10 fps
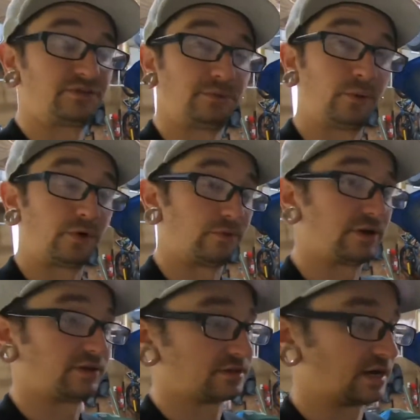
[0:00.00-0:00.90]
we weren't
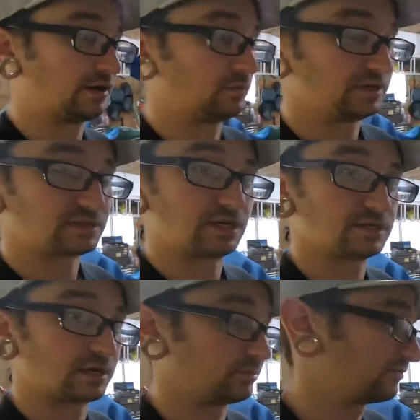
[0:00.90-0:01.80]
running the TiAL wastegates
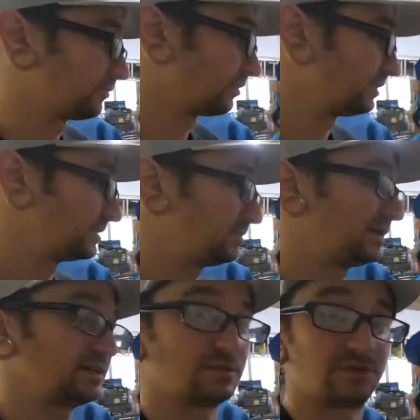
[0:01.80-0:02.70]
on it before is
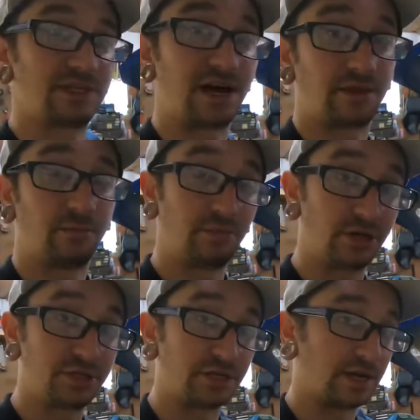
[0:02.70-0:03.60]
because it was not in the
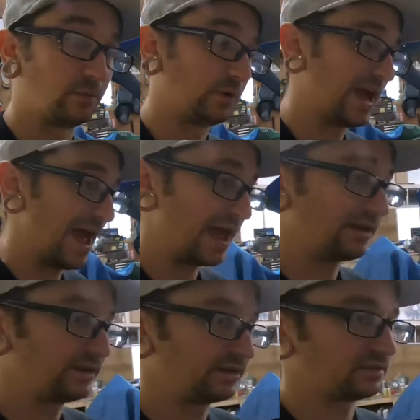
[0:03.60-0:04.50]
budget, and we
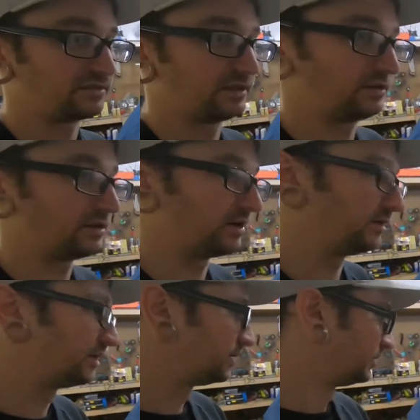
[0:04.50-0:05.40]
had to get this thing
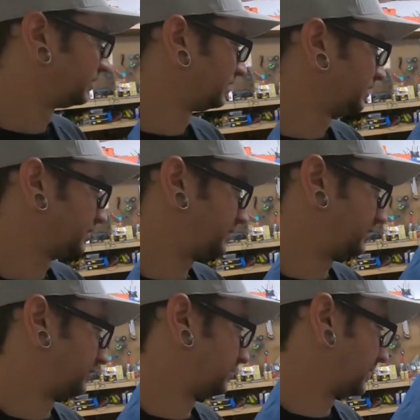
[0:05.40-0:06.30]
done. And
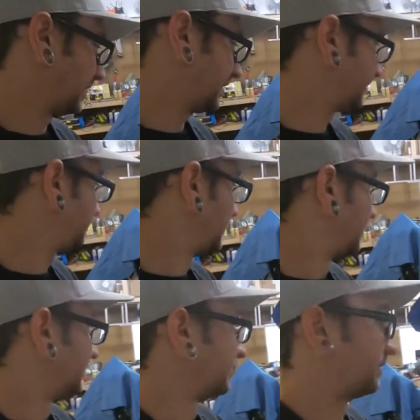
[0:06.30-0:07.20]
I had
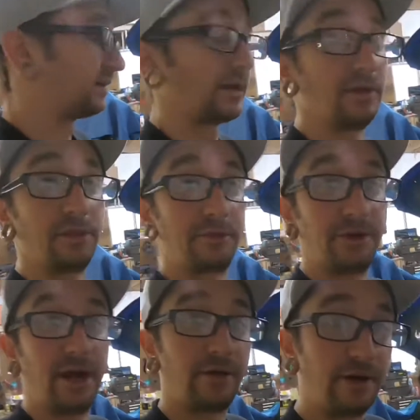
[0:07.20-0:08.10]
like
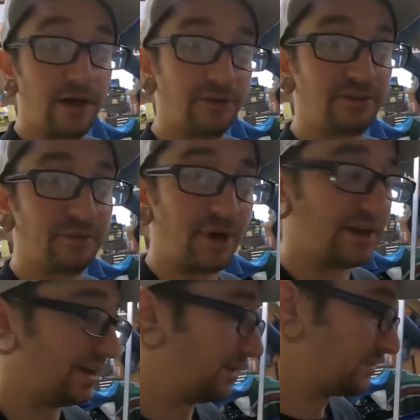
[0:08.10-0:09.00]
$300 to my name to